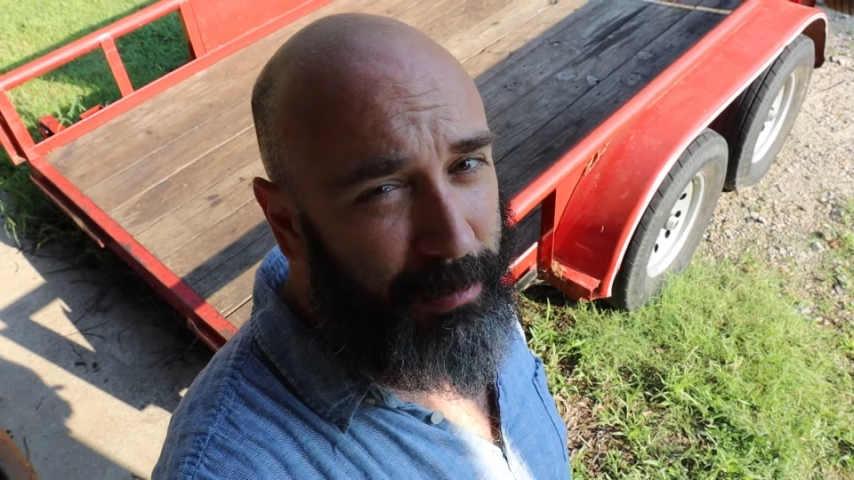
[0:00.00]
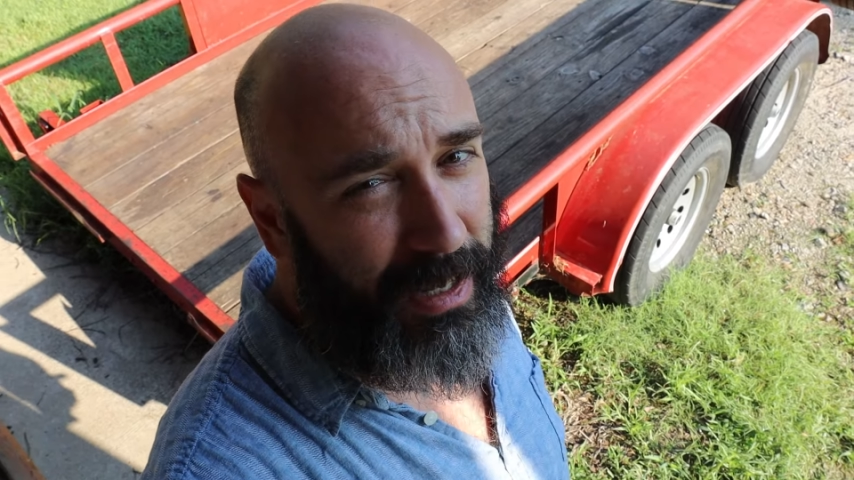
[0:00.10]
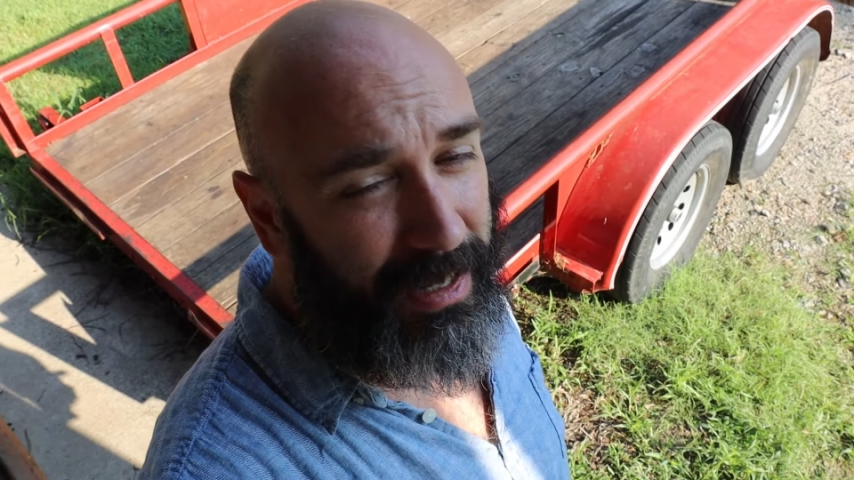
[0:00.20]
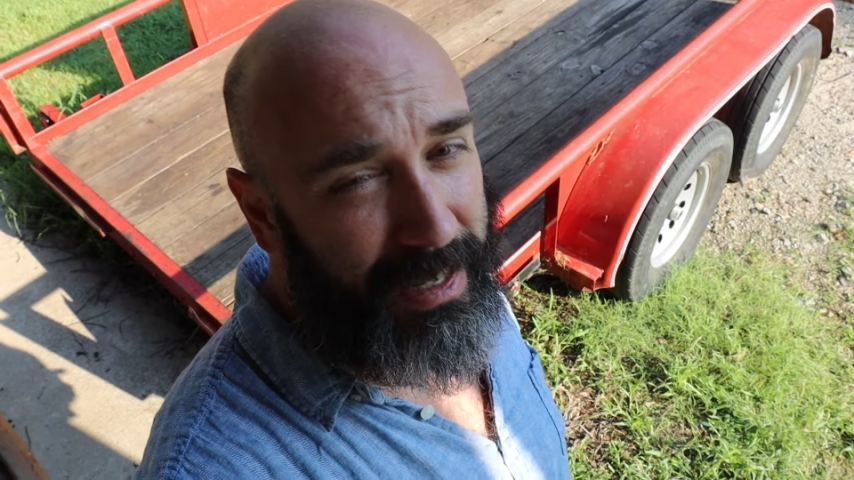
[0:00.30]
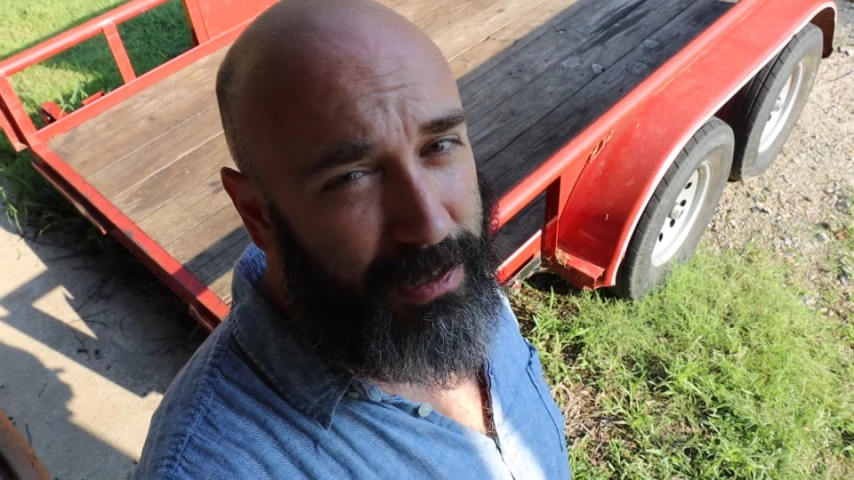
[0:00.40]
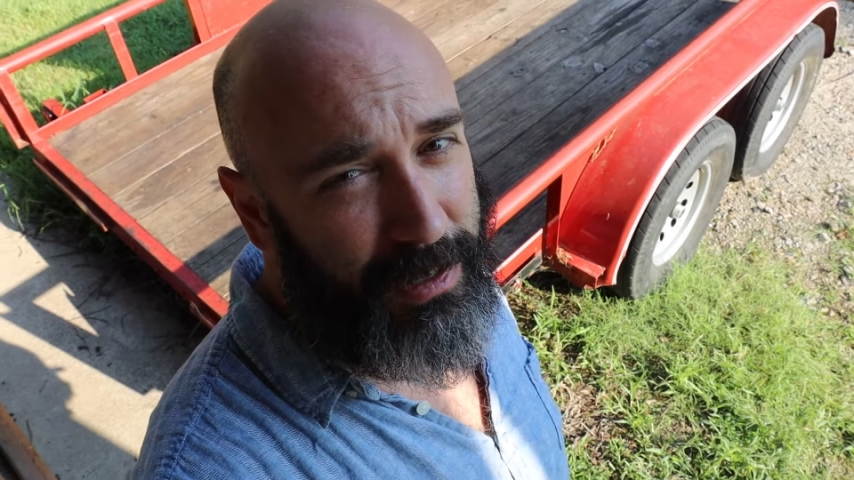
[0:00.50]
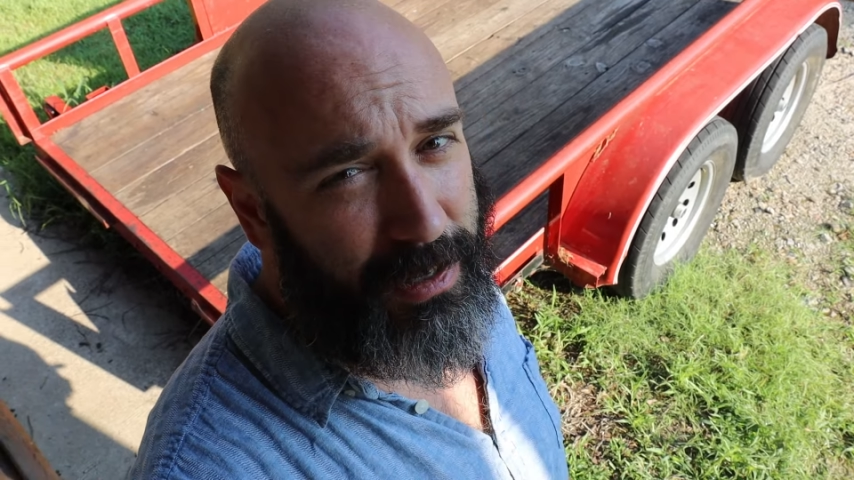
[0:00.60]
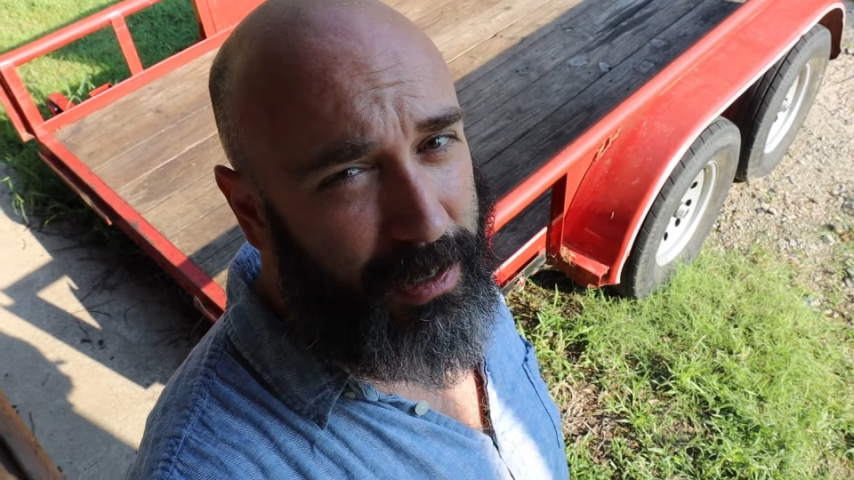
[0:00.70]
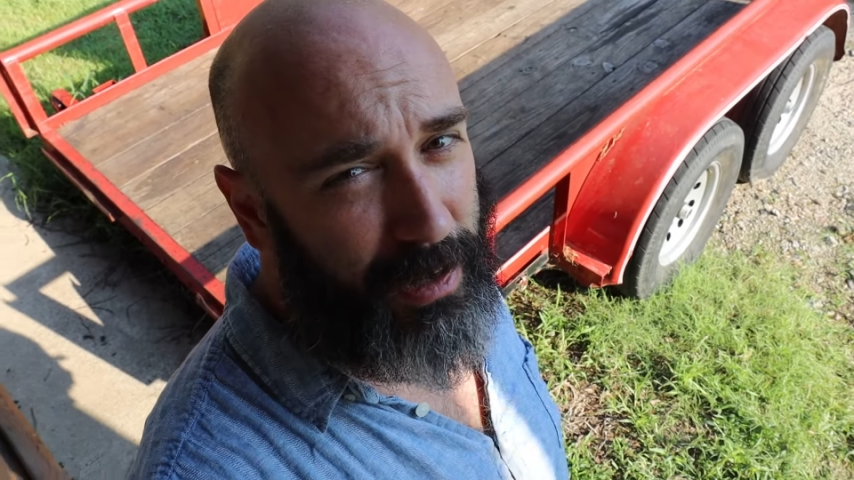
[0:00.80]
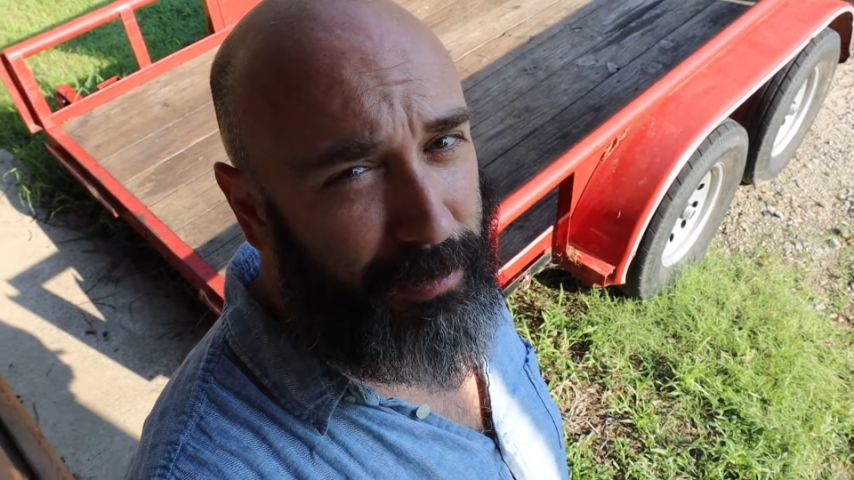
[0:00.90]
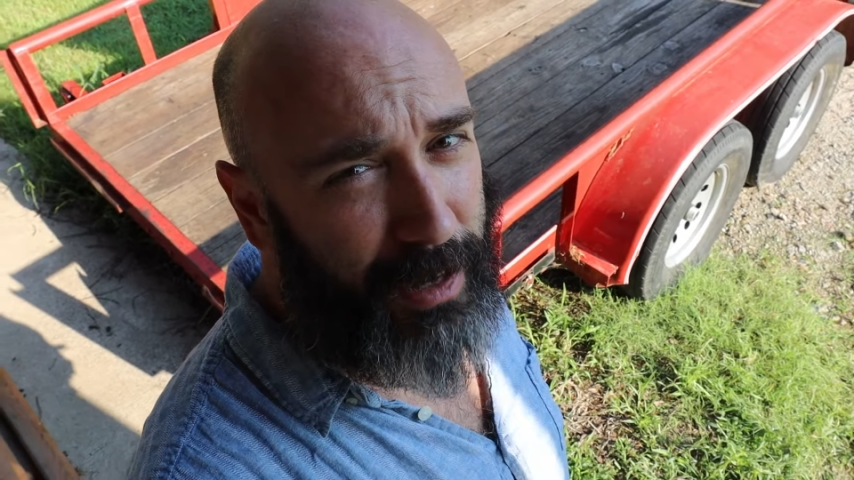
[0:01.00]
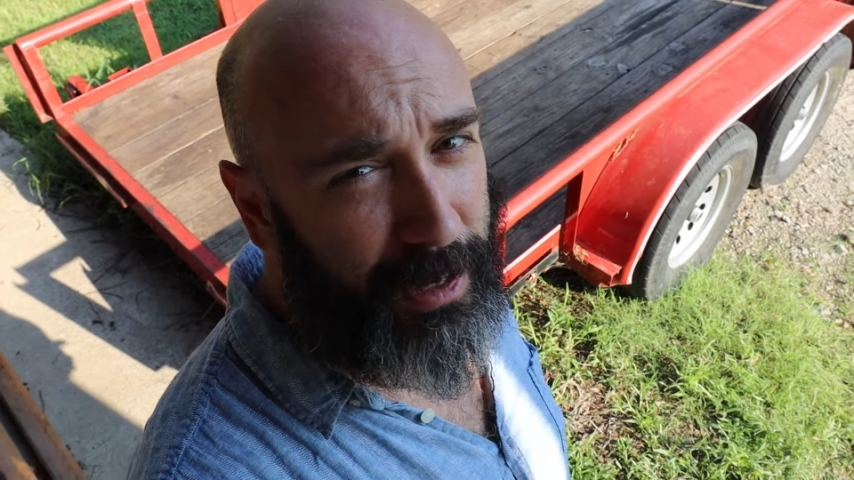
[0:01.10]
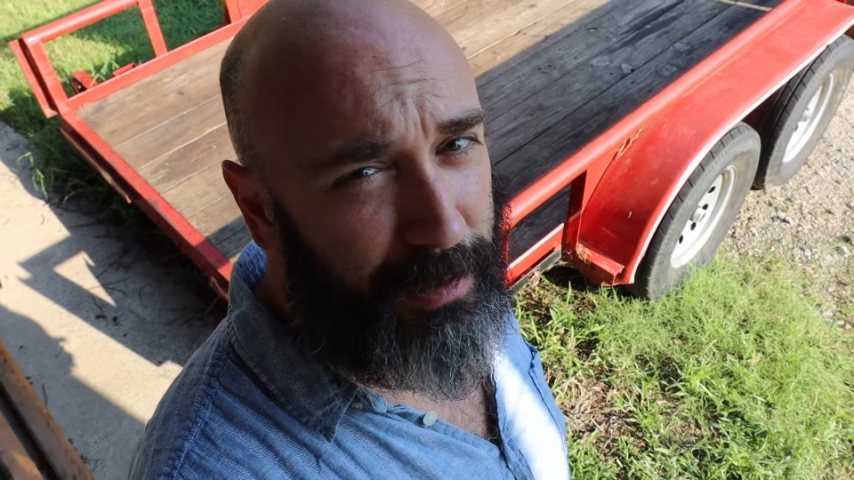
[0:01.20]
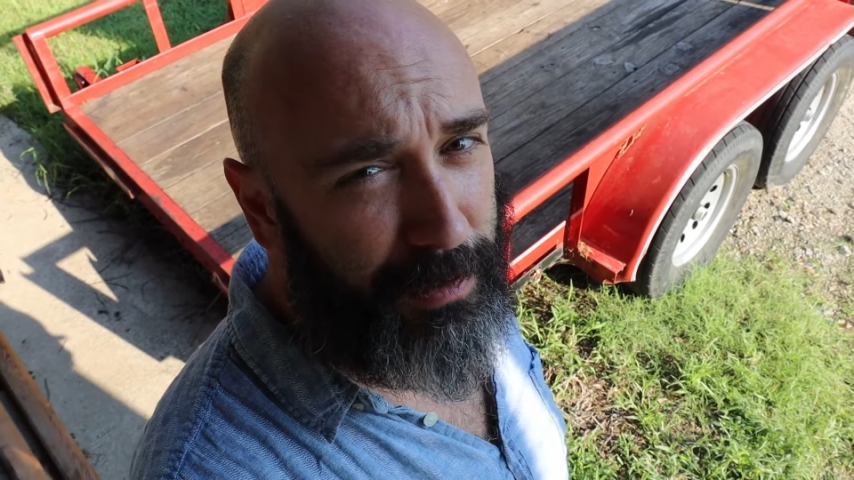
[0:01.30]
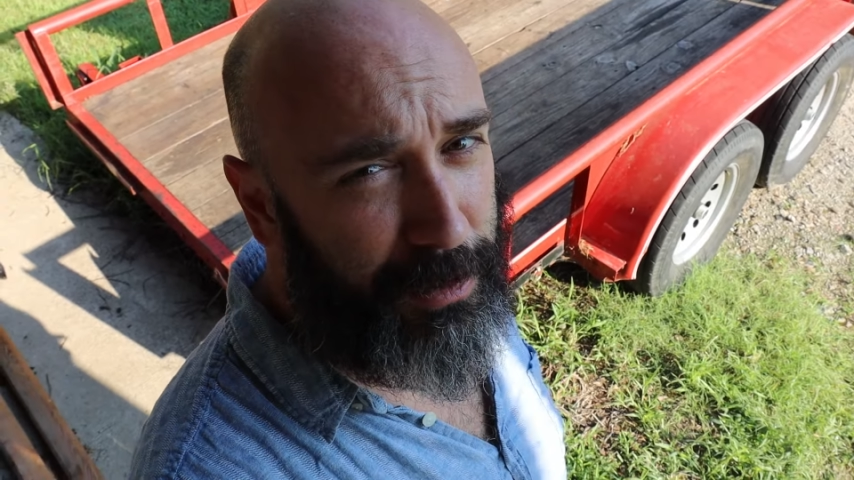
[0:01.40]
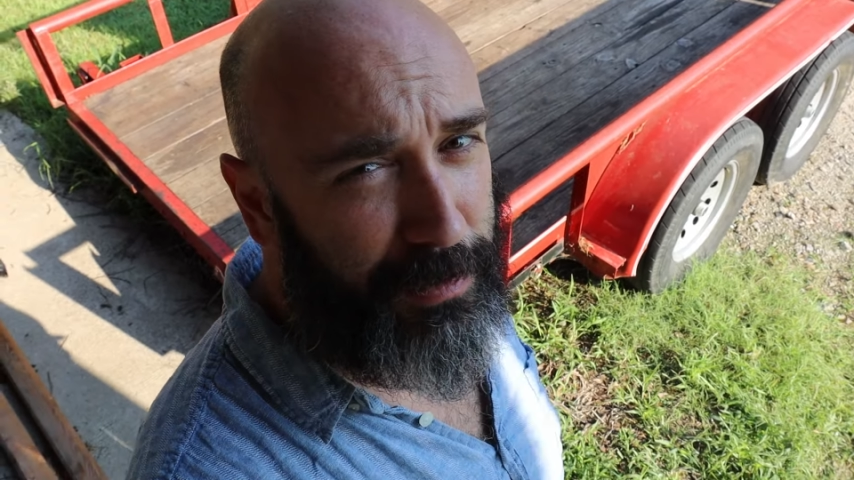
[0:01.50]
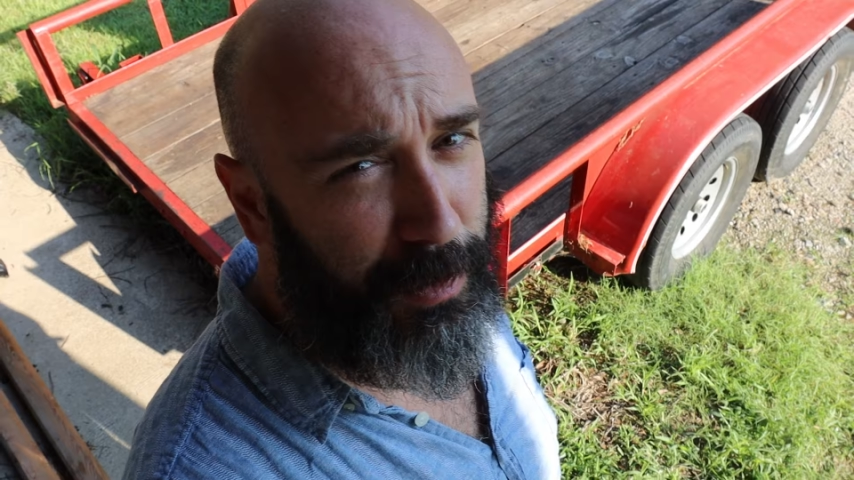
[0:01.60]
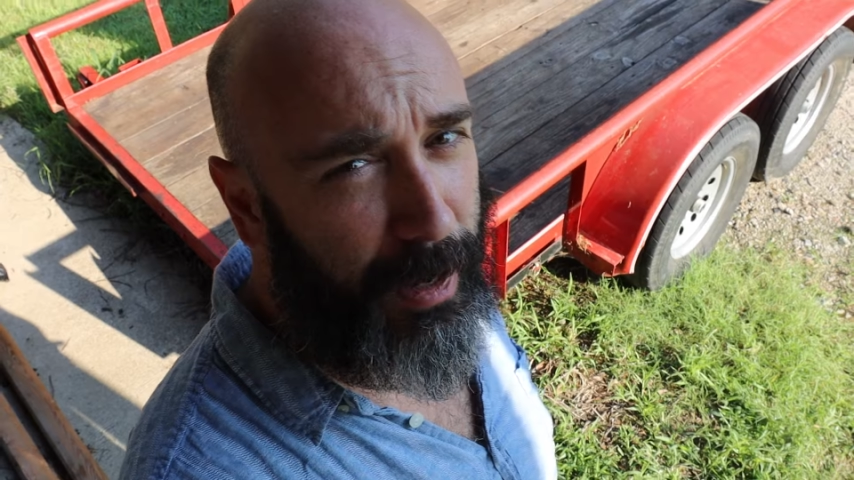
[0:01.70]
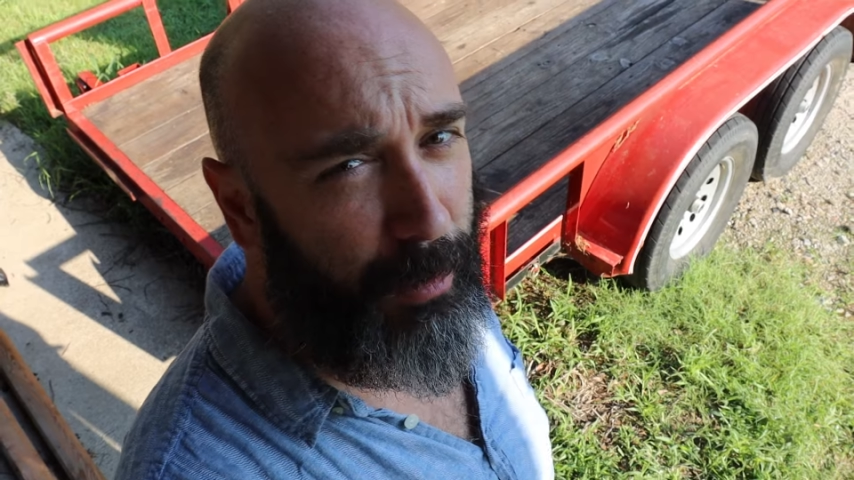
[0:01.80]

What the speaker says: at least, if not in the first few